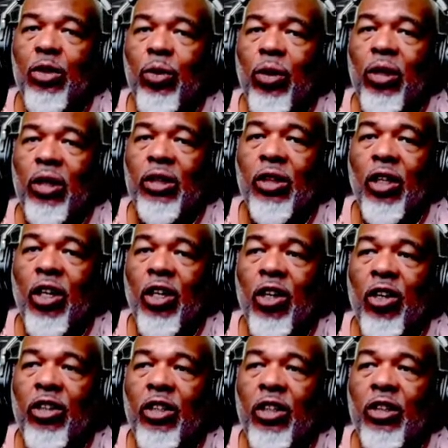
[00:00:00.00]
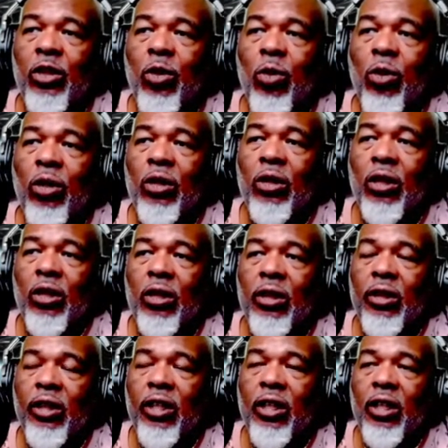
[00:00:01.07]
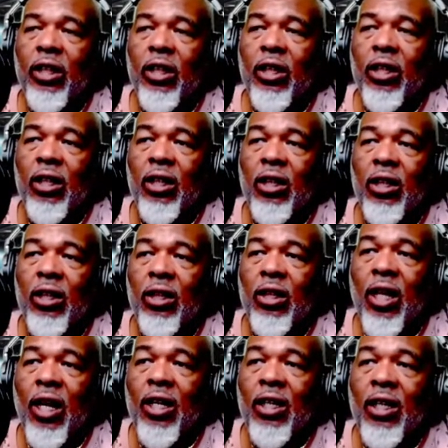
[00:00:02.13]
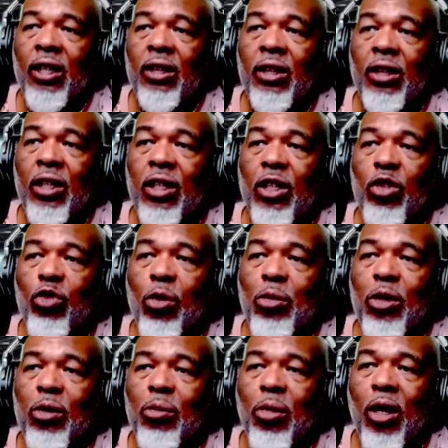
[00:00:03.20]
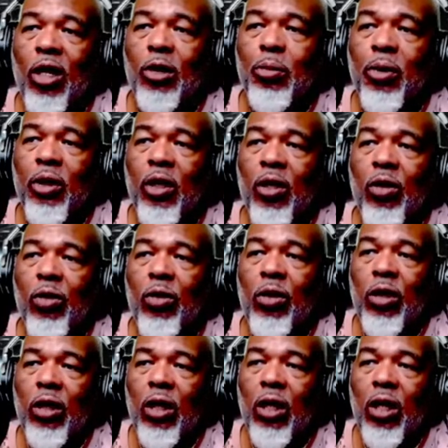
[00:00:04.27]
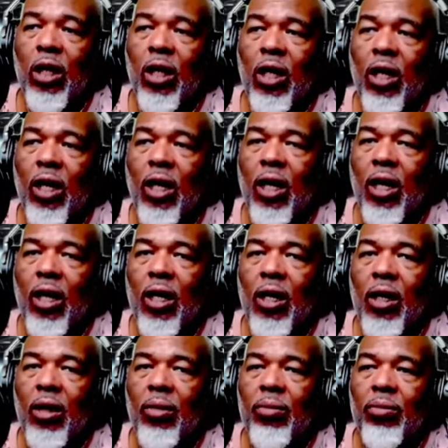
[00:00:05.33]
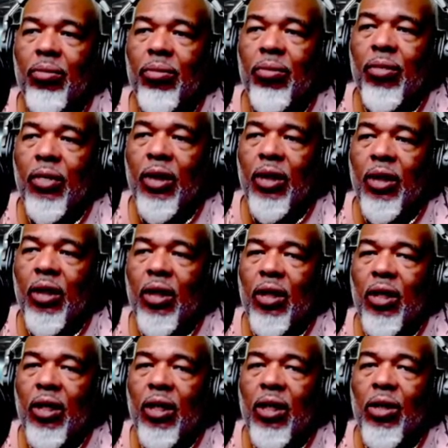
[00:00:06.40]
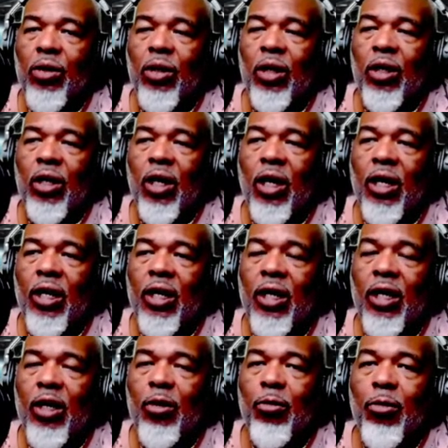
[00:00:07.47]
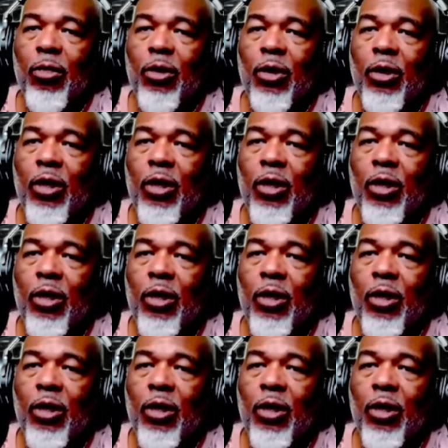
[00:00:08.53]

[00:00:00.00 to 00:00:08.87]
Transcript: Join us on our Discord link. Uh, that is in the description box below. Um, you can uh, e